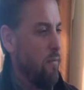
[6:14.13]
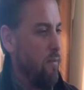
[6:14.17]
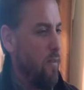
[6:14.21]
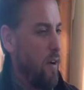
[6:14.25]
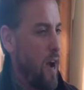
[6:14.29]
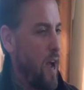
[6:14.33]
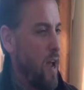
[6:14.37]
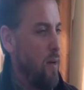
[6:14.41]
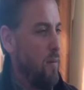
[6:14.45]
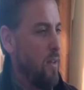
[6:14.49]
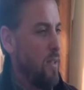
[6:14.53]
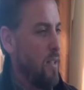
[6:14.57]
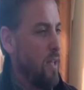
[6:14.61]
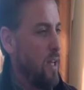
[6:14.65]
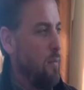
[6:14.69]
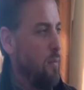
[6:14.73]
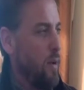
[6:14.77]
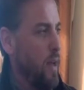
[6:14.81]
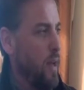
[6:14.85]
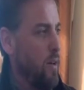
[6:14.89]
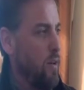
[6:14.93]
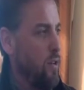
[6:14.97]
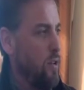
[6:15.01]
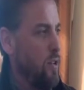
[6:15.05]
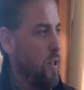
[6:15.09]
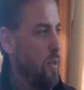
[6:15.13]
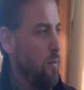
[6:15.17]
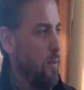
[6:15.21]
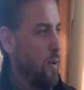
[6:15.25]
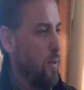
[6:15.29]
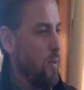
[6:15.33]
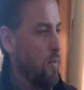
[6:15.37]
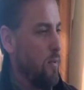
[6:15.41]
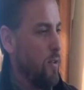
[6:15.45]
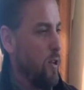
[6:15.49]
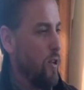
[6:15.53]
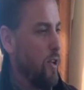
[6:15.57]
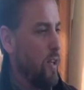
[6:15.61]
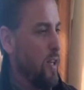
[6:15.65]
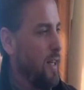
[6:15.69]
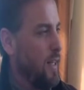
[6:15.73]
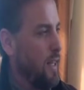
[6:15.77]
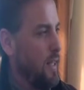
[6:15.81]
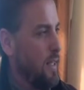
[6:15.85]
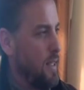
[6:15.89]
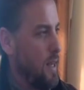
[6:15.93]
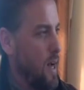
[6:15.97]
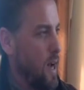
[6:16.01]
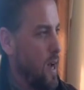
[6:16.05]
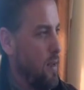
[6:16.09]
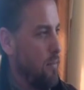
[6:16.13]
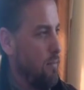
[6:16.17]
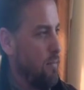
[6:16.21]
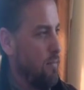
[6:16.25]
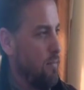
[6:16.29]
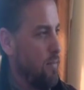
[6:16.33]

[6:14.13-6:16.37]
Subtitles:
vibe and same energy, but turning on a dime.